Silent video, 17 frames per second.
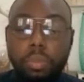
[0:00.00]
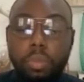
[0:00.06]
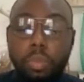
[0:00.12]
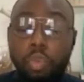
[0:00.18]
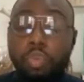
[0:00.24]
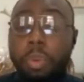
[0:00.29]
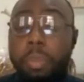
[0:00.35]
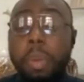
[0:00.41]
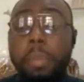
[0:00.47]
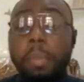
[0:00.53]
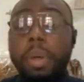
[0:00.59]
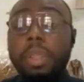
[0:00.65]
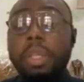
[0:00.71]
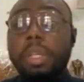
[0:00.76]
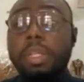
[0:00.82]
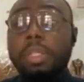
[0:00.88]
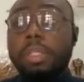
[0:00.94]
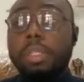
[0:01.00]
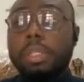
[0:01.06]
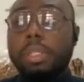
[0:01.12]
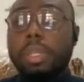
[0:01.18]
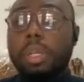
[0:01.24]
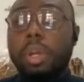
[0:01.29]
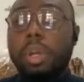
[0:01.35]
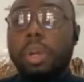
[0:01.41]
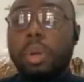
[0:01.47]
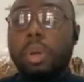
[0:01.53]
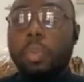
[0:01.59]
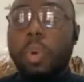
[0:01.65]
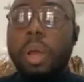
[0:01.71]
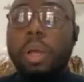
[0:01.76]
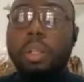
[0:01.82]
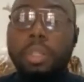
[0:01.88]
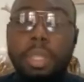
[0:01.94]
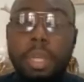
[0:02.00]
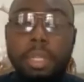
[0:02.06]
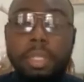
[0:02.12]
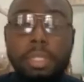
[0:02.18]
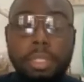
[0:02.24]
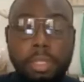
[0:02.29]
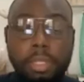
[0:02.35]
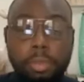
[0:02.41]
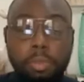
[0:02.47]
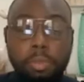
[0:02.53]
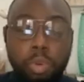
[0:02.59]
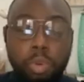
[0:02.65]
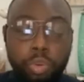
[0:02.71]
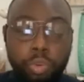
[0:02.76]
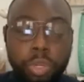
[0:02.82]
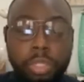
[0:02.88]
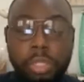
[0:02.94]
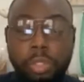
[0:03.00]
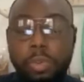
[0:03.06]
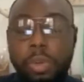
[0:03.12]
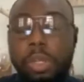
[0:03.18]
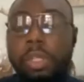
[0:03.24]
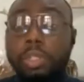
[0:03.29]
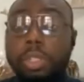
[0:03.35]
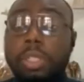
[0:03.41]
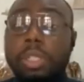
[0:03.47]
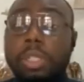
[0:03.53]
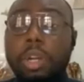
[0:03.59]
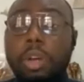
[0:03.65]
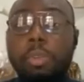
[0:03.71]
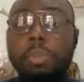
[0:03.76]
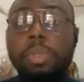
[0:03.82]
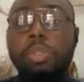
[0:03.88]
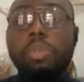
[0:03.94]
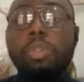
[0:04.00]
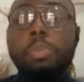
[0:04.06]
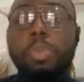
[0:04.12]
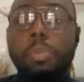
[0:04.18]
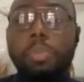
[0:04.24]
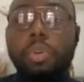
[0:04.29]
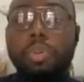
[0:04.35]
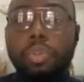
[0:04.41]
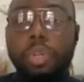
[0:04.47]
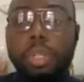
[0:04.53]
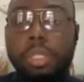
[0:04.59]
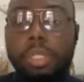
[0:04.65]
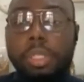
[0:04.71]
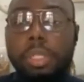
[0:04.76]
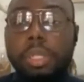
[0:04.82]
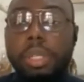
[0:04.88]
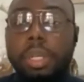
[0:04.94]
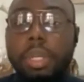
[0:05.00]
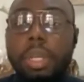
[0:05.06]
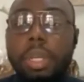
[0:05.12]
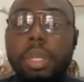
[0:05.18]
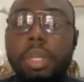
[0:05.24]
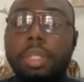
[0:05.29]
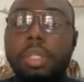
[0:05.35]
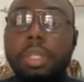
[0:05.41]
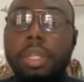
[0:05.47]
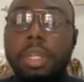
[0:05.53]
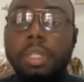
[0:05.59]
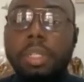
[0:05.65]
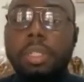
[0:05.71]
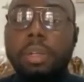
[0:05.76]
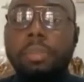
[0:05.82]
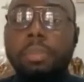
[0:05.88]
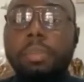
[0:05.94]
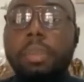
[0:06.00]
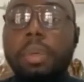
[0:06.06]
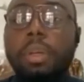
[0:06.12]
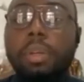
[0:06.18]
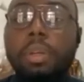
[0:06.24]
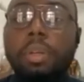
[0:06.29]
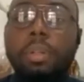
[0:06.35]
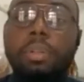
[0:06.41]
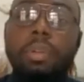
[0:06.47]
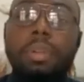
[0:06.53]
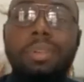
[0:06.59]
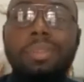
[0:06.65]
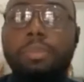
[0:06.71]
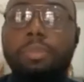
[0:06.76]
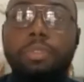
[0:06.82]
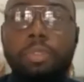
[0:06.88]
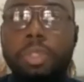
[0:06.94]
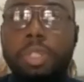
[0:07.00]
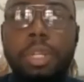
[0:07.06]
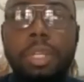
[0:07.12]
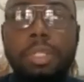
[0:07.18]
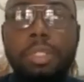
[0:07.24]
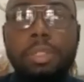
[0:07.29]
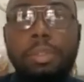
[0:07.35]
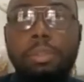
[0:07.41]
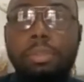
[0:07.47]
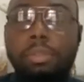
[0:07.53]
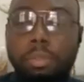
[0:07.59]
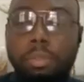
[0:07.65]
remember that while that is moderating, while interest income is going to be moderating in the near term for the next